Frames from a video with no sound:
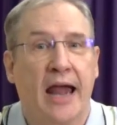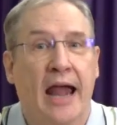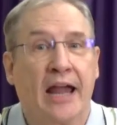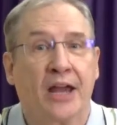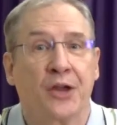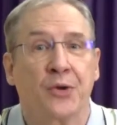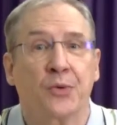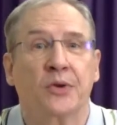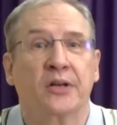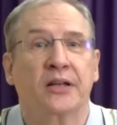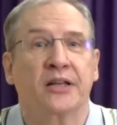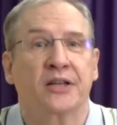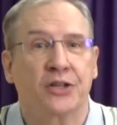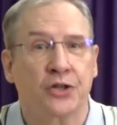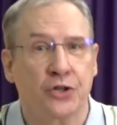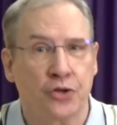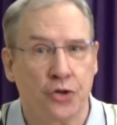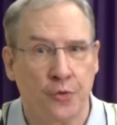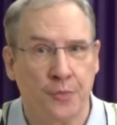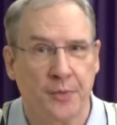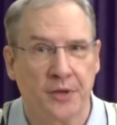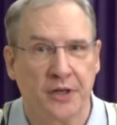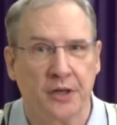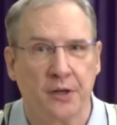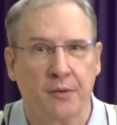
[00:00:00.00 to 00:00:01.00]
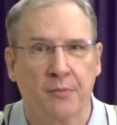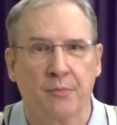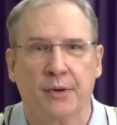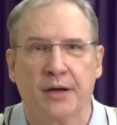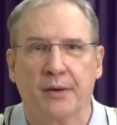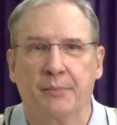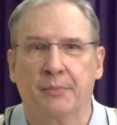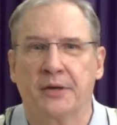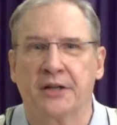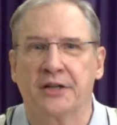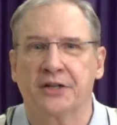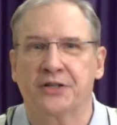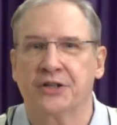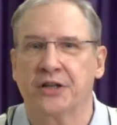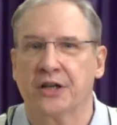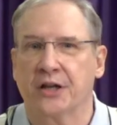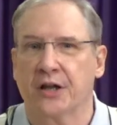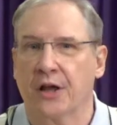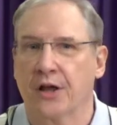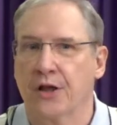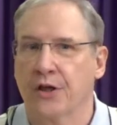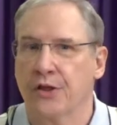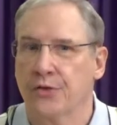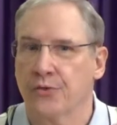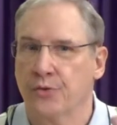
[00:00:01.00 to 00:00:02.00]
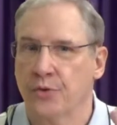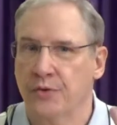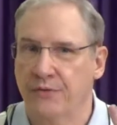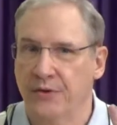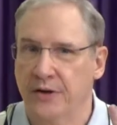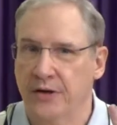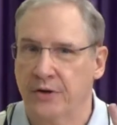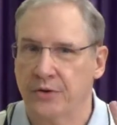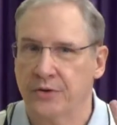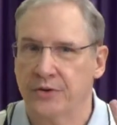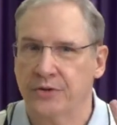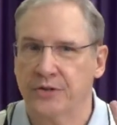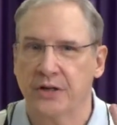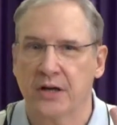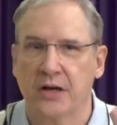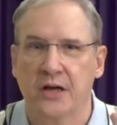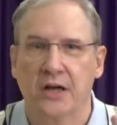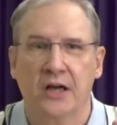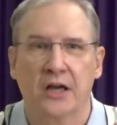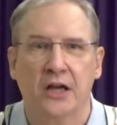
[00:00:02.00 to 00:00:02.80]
accurately determined by placing 3 fingers